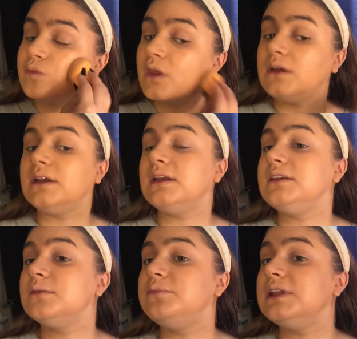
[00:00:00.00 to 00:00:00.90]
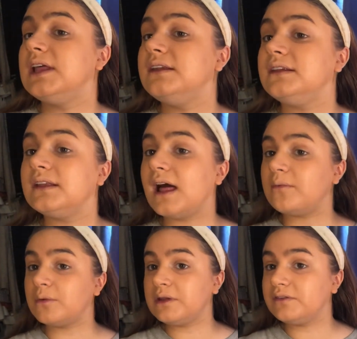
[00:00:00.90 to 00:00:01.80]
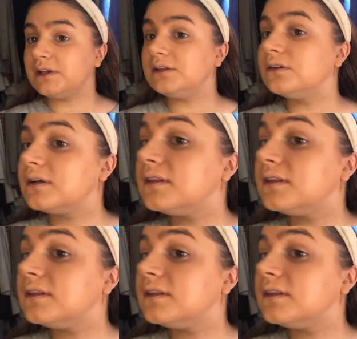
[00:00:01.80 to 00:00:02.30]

And I need to blend. Like, I'm not even gonna look at